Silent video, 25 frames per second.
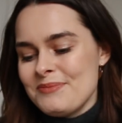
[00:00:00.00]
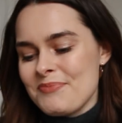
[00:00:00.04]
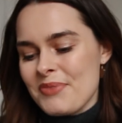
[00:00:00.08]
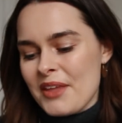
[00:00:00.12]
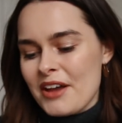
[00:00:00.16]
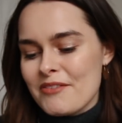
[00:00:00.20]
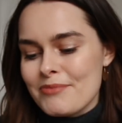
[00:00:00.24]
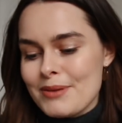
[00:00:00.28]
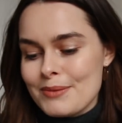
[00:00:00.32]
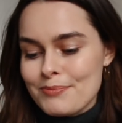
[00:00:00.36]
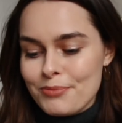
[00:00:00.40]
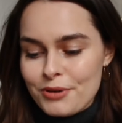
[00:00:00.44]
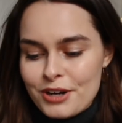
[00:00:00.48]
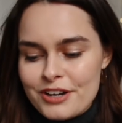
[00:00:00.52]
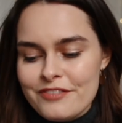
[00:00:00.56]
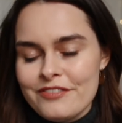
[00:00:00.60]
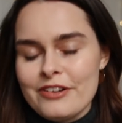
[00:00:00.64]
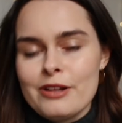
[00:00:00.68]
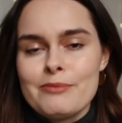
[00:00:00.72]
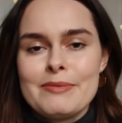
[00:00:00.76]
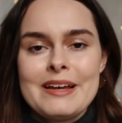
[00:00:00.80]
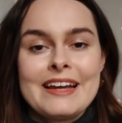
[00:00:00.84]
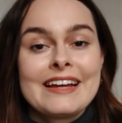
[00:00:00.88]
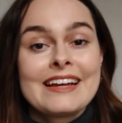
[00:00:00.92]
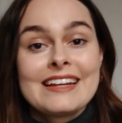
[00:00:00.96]
I've been
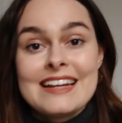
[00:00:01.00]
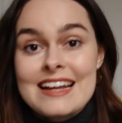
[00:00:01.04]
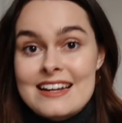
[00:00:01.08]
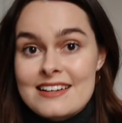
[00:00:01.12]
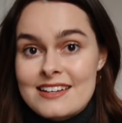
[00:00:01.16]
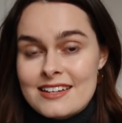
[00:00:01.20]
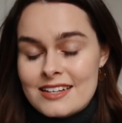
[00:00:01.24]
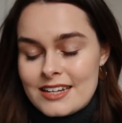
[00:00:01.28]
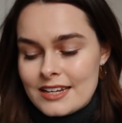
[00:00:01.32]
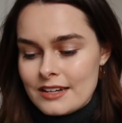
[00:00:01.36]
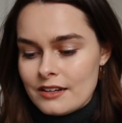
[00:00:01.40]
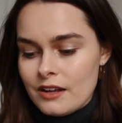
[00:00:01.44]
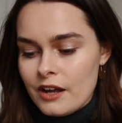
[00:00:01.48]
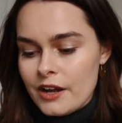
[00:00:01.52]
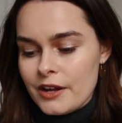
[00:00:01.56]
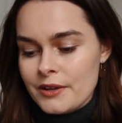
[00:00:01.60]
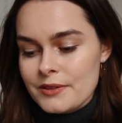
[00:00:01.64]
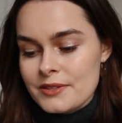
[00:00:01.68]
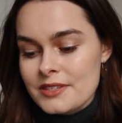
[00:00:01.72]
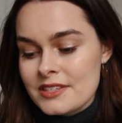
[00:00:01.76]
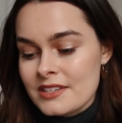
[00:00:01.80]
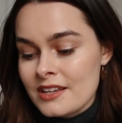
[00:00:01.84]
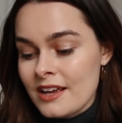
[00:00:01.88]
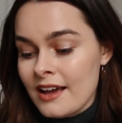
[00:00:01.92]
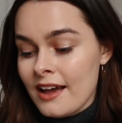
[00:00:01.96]
pre-filming and editing
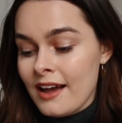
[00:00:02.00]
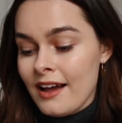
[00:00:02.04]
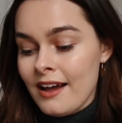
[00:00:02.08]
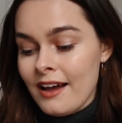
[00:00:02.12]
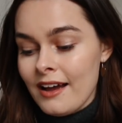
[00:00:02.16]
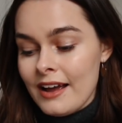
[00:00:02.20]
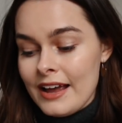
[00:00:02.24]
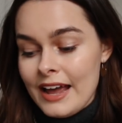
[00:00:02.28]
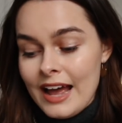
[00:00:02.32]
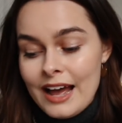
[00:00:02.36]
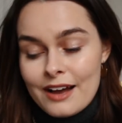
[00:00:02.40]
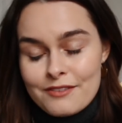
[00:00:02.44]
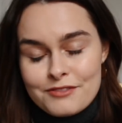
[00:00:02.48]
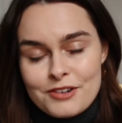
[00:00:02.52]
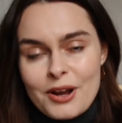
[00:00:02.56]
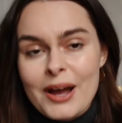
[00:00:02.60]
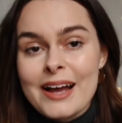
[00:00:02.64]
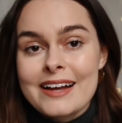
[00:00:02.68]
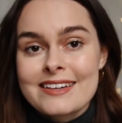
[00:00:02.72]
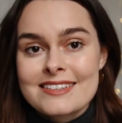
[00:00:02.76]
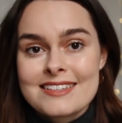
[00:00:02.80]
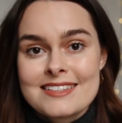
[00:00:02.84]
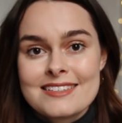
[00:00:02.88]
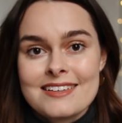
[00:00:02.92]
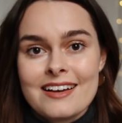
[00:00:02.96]
loads. I have not
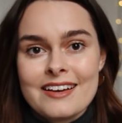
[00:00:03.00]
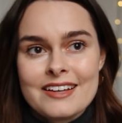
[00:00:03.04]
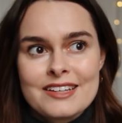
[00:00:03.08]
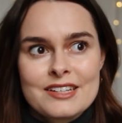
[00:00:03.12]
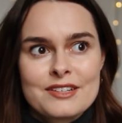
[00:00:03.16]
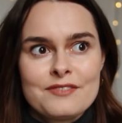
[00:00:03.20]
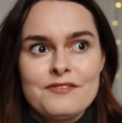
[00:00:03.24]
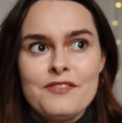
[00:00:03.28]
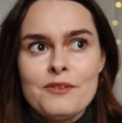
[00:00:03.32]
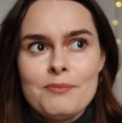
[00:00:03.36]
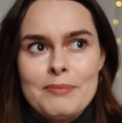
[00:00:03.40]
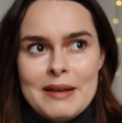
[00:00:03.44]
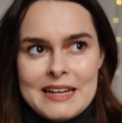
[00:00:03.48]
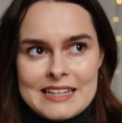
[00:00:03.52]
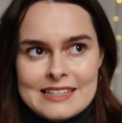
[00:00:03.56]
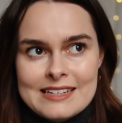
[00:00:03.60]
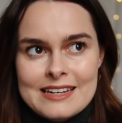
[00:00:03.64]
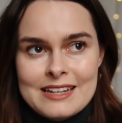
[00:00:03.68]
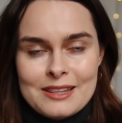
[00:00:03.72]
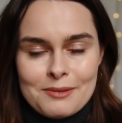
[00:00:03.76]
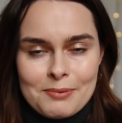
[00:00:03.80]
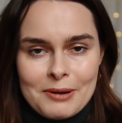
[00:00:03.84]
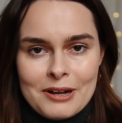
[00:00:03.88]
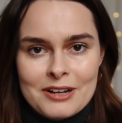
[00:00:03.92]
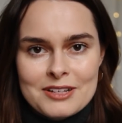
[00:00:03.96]
exercised for basically
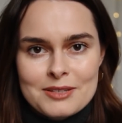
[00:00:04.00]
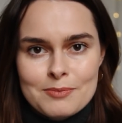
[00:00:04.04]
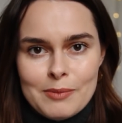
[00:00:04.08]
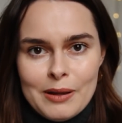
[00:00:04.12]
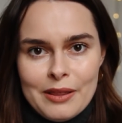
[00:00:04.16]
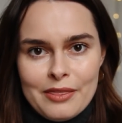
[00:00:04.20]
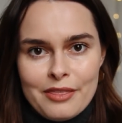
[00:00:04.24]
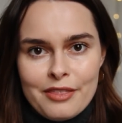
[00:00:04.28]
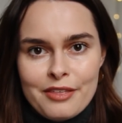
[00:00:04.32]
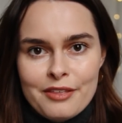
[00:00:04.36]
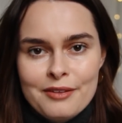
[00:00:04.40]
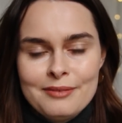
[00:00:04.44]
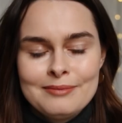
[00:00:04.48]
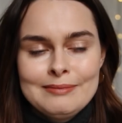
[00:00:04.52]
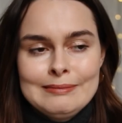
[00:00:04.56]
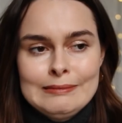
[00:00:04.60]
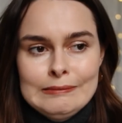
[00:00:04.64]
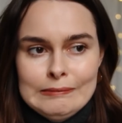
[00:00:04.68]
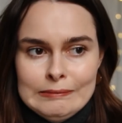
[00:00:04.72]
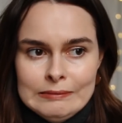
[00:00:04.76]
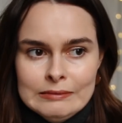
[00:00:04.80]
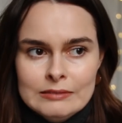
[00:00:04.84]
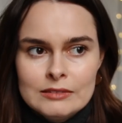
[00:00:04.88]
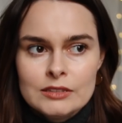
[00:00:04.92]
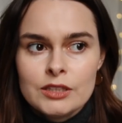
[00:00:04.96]
the past month.
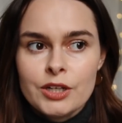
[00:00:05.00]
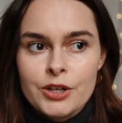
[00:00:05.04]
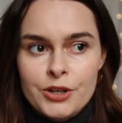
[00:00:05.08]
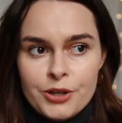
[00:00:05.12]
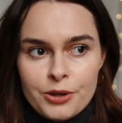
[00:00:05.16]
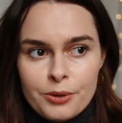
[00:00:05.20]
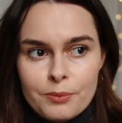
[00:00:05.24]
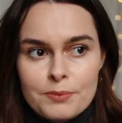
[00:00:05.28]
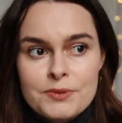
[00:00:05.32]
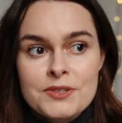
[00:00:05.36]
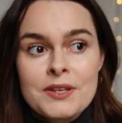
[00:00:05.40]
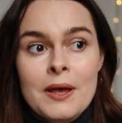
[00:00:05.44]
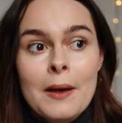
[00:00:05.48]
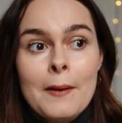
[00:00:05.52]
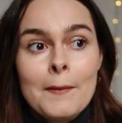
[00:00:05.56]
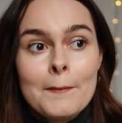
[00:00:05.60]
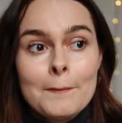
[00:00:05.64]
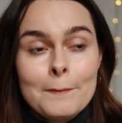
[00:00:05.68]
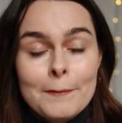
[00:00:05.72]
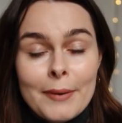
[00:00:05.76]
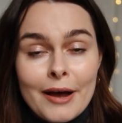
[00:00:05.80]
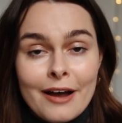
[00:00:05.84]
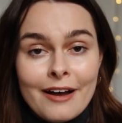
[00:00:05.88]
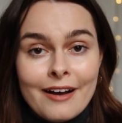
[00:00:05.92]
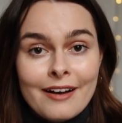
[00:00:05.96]
Oops.
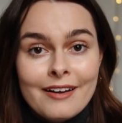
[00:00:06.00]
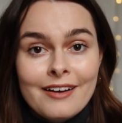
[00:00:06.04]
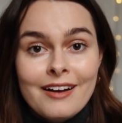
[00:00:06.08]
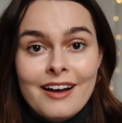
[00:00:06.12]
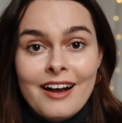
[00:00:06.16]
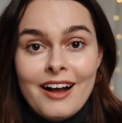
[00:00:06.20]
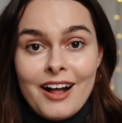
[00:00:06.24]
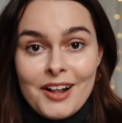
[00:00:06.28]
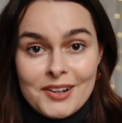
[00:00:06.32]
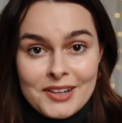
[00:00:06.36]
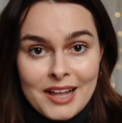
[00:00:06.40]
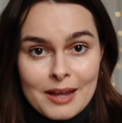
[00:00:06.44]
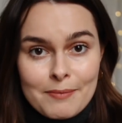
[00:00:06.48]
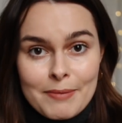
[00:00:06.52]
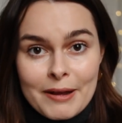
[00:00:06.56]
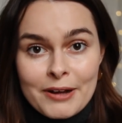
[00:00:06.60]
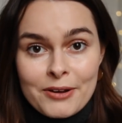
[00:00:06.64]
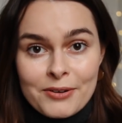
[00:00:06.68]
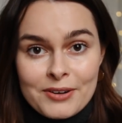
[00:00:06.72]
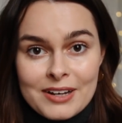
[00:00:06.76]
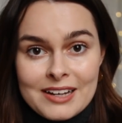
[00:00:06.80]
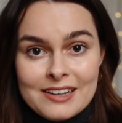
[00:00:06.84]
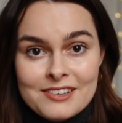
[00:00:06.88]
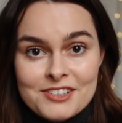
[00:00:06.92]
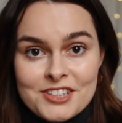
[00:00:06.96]
But I'll get back
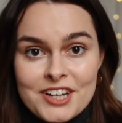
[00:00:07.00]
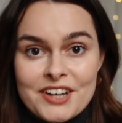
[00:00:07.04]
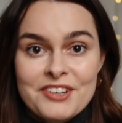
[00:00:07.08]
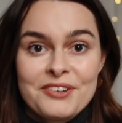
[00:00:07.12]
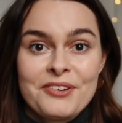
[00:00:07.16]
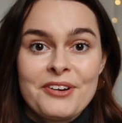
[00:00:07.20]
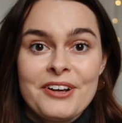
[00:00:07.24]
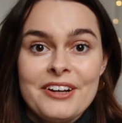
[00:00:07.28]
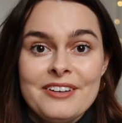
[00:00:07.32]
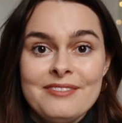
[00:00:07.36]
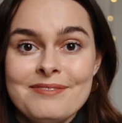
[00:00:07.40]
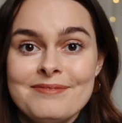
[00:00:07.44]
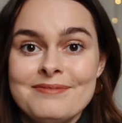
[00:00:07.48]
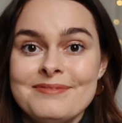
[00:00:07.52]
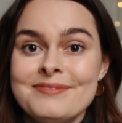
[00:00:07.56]
on it in January.